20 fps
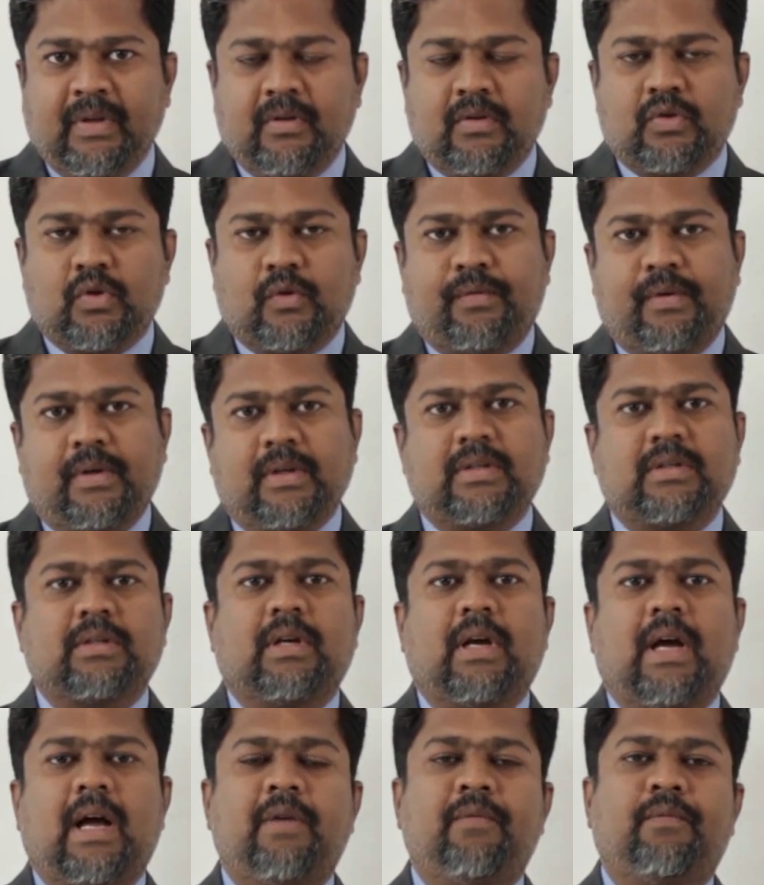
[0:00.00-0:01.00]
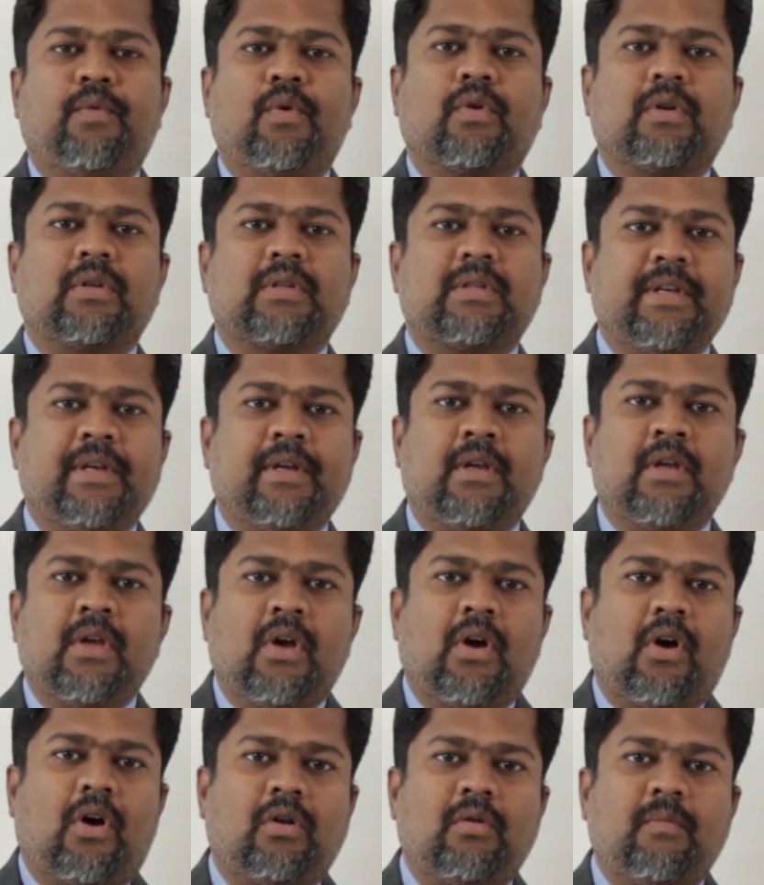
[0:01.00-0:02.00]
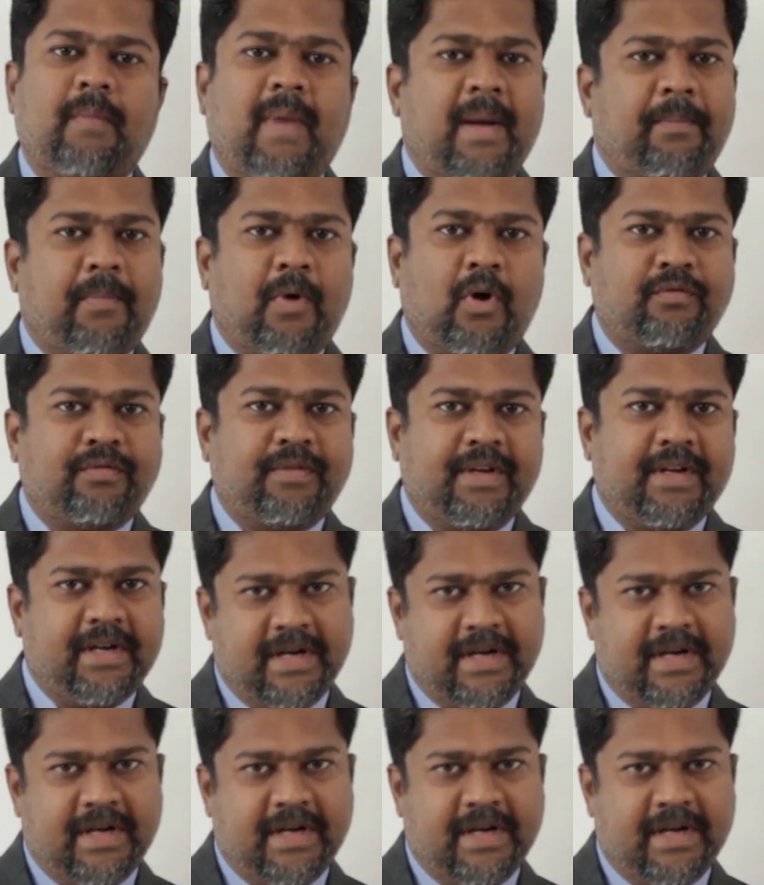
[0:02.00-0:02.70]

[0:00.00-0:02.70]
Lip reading: So first I am focusing on map of